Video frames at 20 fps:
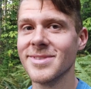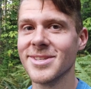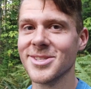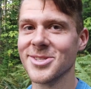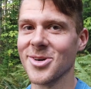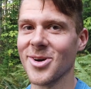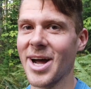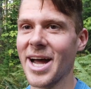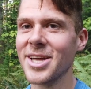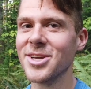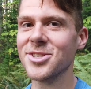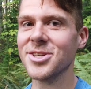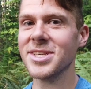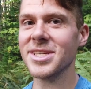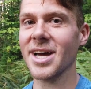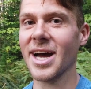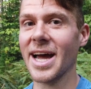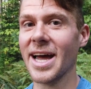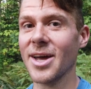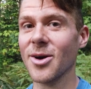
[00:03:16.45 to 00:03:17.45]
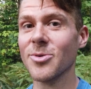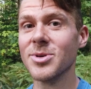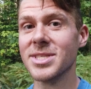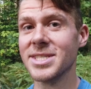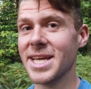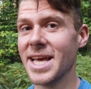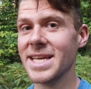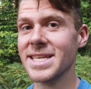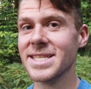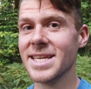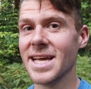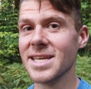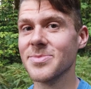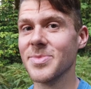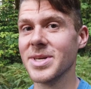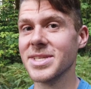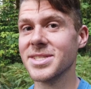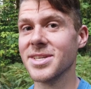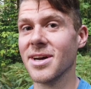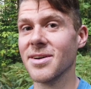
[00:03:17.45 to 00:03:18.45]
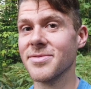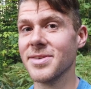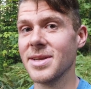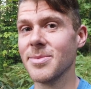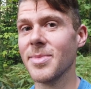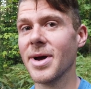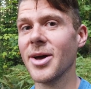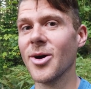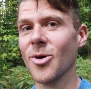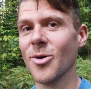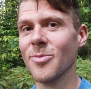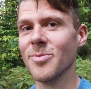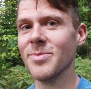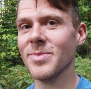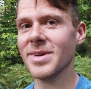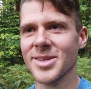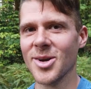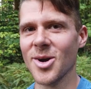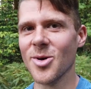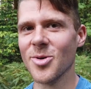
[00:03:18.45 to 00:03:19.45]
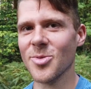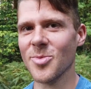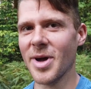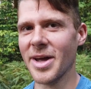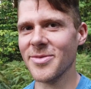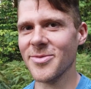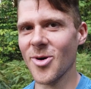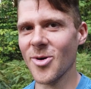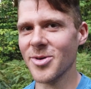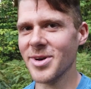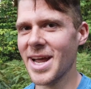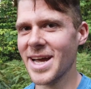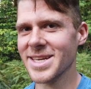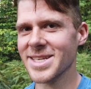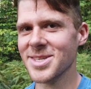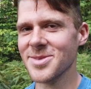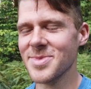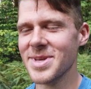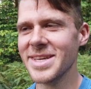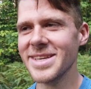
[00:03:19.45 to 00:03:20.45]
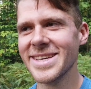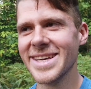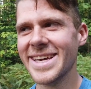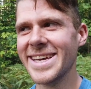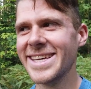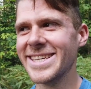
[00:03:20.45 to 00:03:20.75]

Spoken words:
so I always taste test my stuff in my home, with my phone next to me,